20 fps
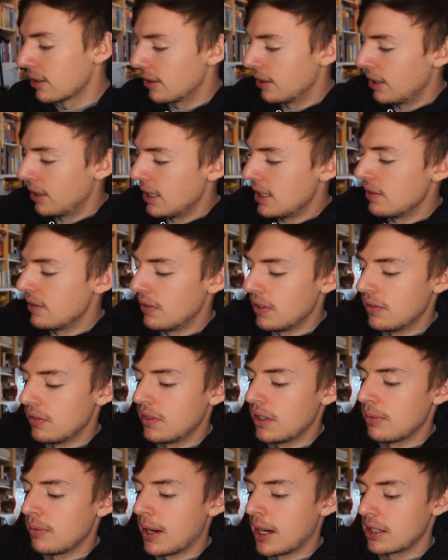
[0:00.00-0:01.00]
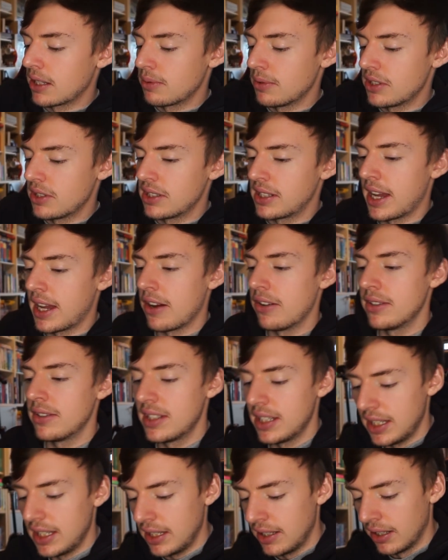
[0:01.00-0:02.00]
Eevee VMAX, which is
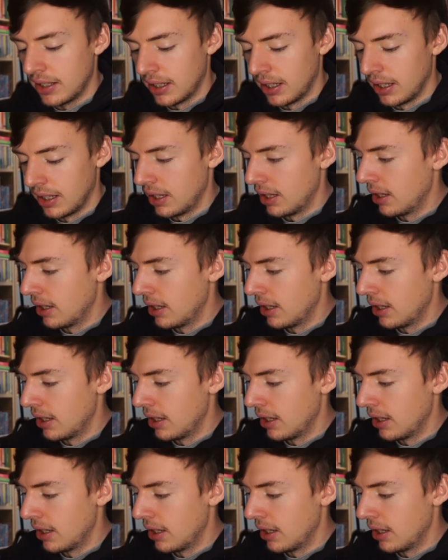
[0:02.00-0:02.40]
guaranteed.